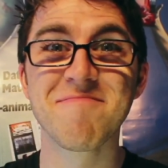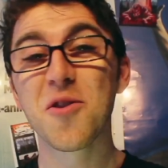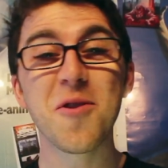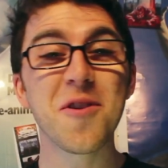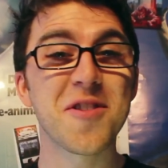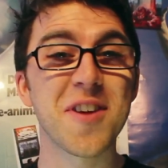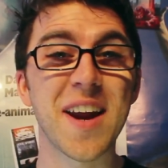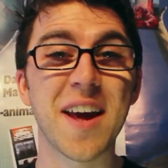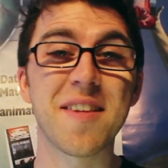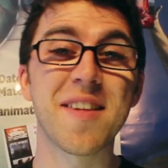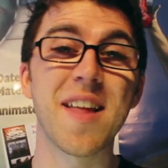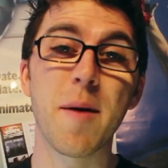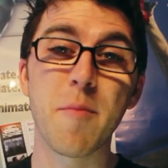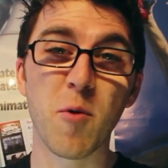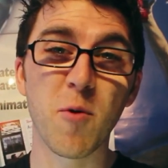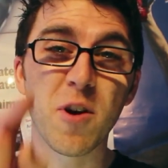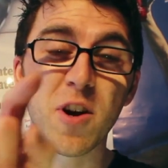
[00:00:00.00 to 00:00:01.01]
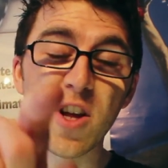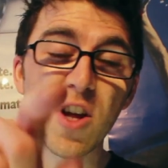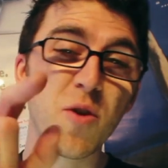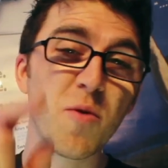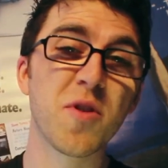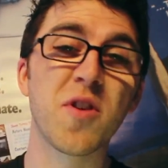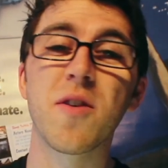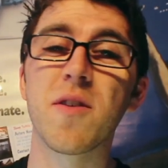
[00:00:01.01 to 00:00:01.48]
So on to next time, I want
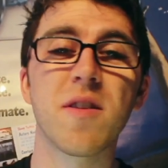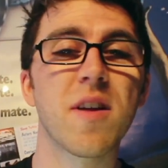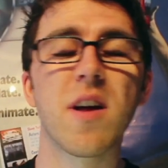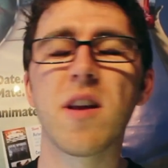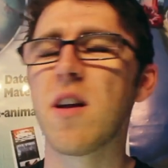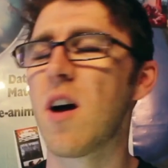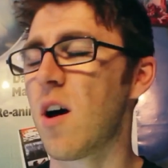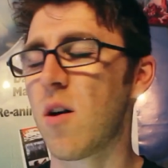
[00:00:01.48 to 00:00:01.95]
you to...